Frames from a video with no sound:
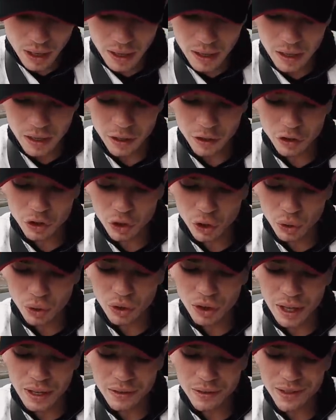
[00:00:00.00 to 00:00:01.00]
are
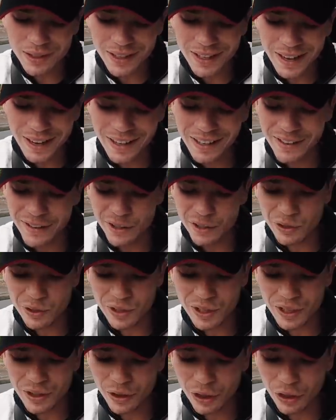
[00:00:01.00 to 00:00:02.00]

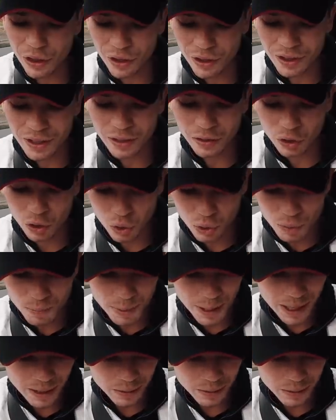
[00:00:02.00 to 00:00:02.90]
£2,832.